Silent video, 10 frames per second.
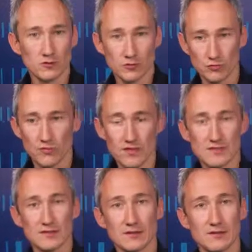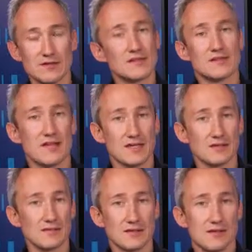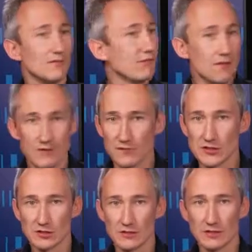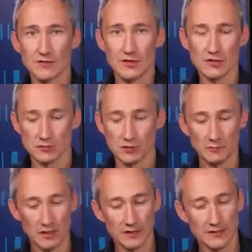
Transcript: run these containers very efficiently in a very streamlined.